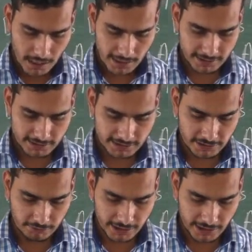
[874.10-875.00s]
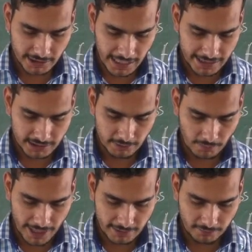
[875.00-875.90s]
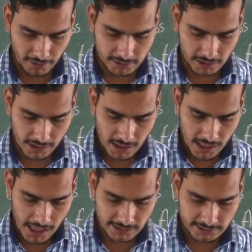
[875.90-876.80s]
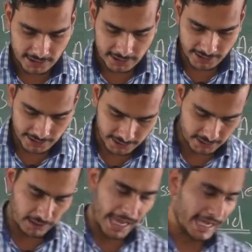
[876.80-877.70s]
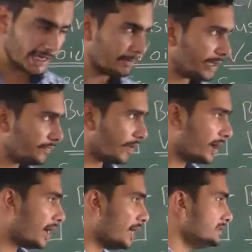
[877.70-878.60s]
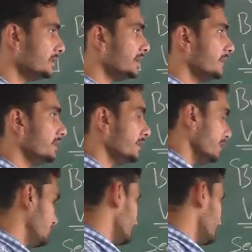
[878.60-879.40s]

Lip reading: under section 29, the void for the uncertainty, the agreement for uncertainty.